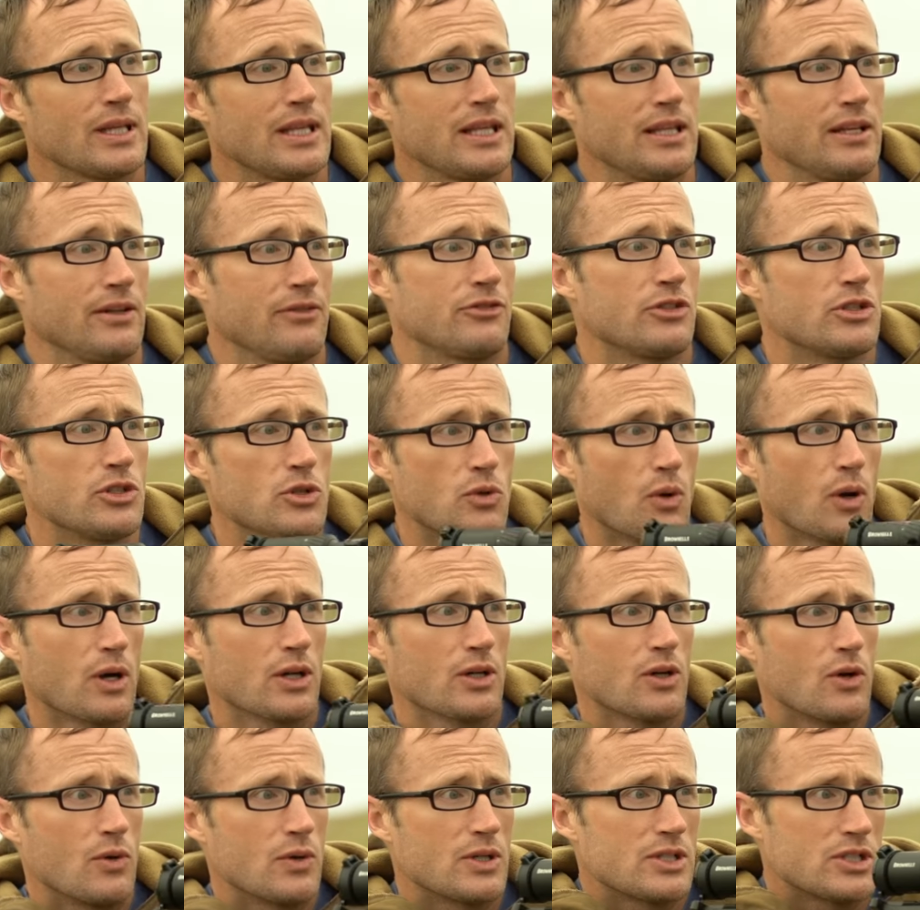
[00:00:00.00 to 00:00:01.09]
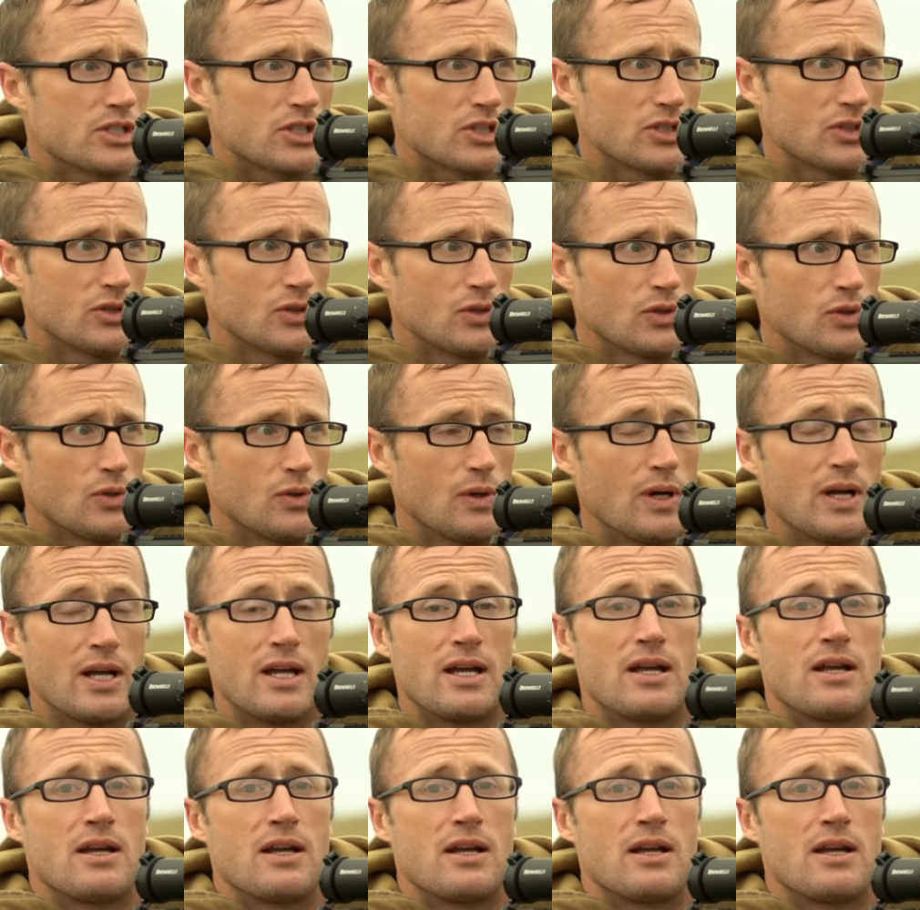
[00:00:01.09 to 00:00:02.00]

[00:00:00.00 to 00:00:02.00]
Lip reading: if you are going to